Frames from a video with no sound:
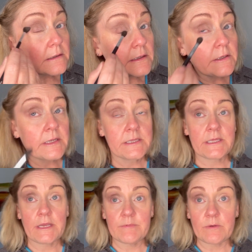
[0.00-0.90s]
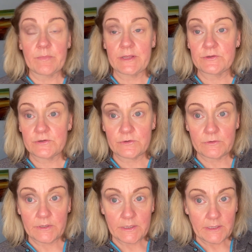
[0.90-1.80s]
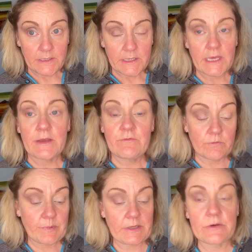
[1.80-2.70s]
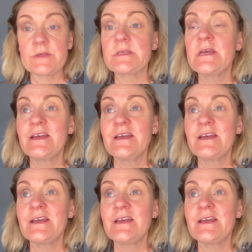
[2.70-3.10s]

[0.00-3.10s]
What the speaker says: And you can see I'm not being too careful because